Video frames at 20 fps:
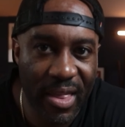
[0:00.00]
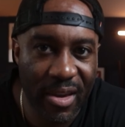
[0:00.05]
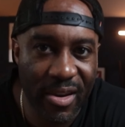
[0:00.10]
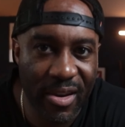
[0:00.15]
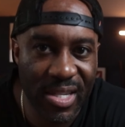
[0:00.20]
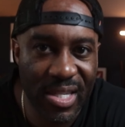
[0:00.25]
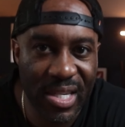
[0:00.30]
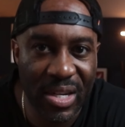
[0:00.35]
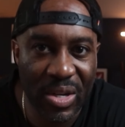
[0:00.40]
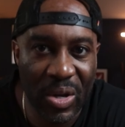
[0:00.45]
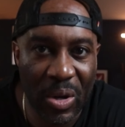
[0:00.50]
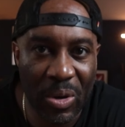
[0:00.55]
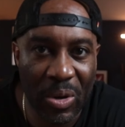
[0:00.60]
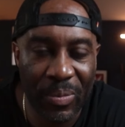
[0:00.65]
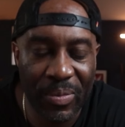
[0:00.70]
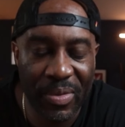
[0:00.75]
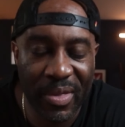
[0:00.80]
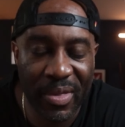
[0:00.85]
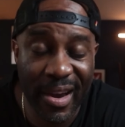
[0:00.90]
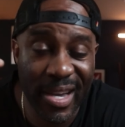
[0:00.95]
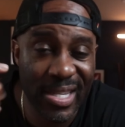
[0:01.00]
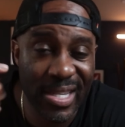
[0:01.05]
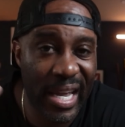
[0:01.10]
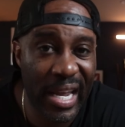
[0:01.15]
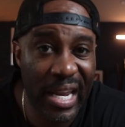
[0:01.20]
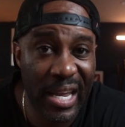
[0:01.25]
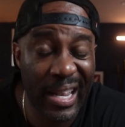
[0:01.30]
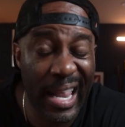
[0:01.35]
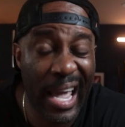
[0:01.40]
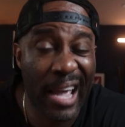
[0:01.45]
There isn't
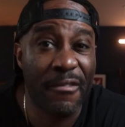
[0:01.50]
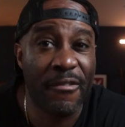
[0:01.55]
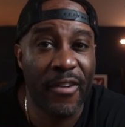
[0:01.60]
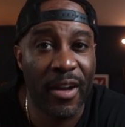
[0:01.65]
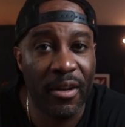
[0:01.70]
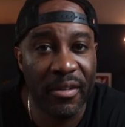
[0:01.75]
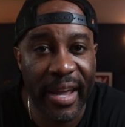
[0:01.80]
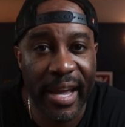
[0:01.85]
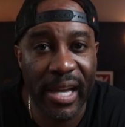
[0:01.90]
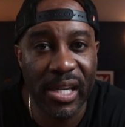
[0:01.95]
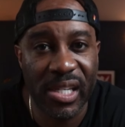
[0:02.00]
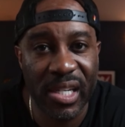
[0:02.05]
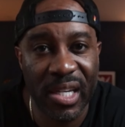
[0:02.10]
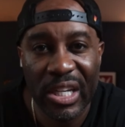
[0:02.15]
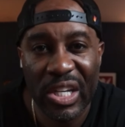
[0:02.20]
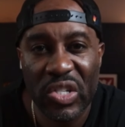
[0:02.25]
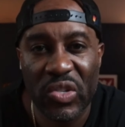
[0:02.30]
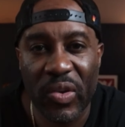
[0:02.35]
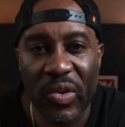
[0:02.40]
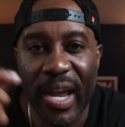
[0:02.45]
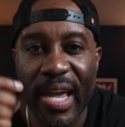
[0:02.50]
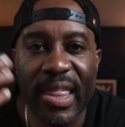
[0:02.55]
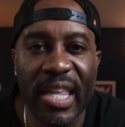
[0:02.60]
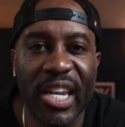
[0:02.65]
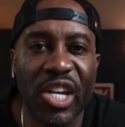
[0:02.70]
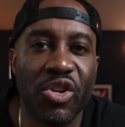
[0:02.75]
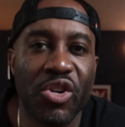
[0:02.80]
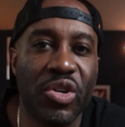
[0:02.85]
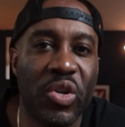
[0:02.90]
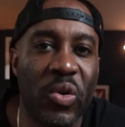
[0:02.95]
any like foundation. So anything
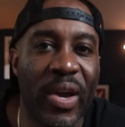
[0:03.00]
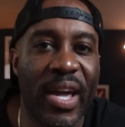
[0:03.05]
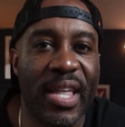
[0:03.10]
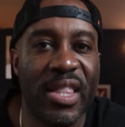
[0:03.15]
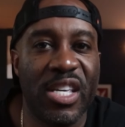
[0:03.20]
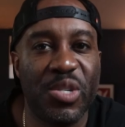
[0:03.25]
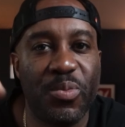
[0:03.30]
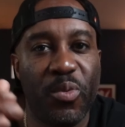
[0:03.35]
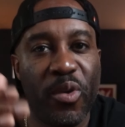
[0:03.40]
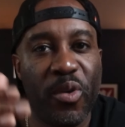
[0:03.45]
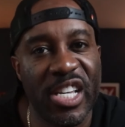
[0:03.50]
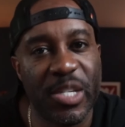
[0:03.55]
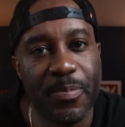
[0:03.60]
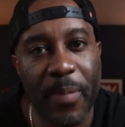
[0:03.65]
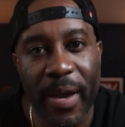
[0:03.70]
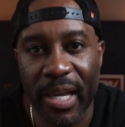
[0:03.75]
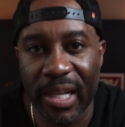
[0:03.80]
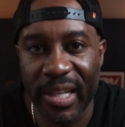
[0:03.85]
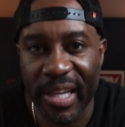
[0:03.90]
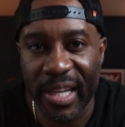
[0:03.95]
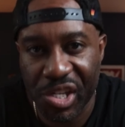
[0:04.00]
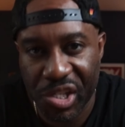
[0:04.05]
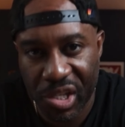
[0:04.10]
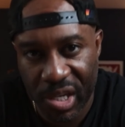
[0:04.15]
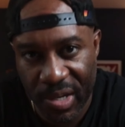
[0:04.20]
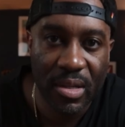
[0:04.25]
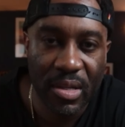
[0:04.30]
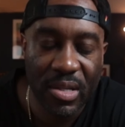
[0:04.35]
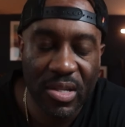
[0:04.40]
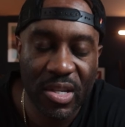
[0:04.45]
that you're doing at this point is
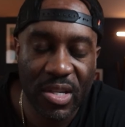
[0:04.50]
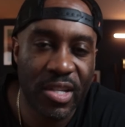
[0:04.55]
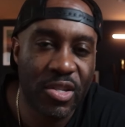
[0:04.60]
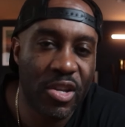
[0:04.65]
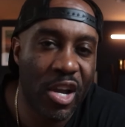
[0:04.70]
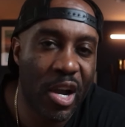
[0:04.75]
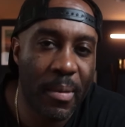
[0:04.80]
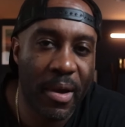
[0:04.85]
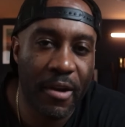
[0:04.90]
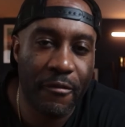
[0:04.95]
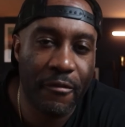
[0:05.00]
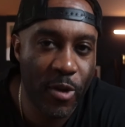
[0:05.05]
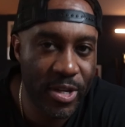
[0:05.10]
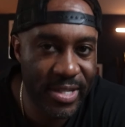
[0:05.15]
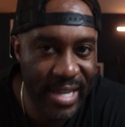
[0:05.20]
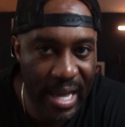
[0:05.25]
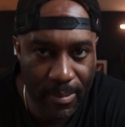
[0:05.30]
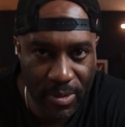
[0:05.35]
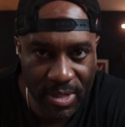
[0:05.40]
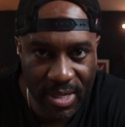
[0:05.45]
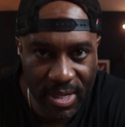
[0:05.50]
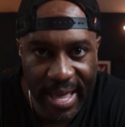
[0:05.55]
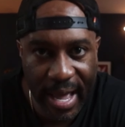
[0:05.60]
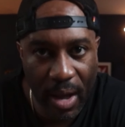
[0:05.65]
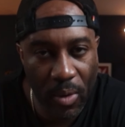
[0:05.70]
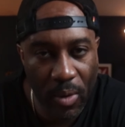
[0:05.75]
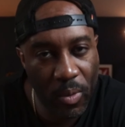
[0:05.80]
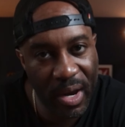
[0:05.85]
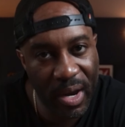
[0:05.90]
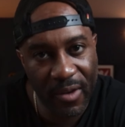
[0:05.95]
speculation. So let's talk about a few examples of
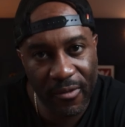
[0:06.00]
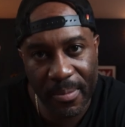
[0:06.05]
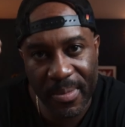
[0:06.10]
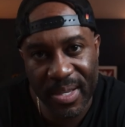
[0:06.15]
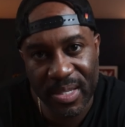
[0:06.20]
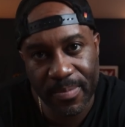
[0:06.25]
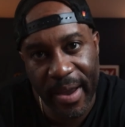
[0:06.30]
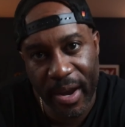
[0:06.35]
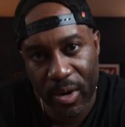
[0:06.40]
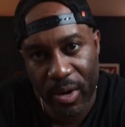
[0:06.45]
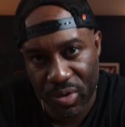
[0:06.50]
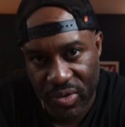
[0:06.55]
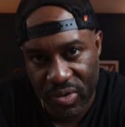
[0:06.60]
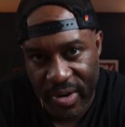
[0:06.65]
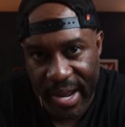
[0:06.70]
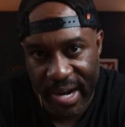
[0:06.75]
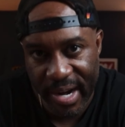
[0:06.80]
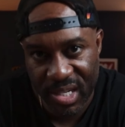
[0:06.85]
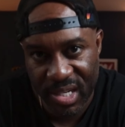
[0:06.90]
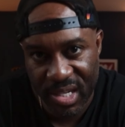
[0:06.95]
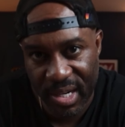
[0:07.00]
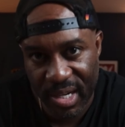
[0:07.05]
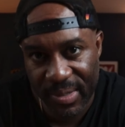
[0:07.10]
that. One of them is MicroStrategy.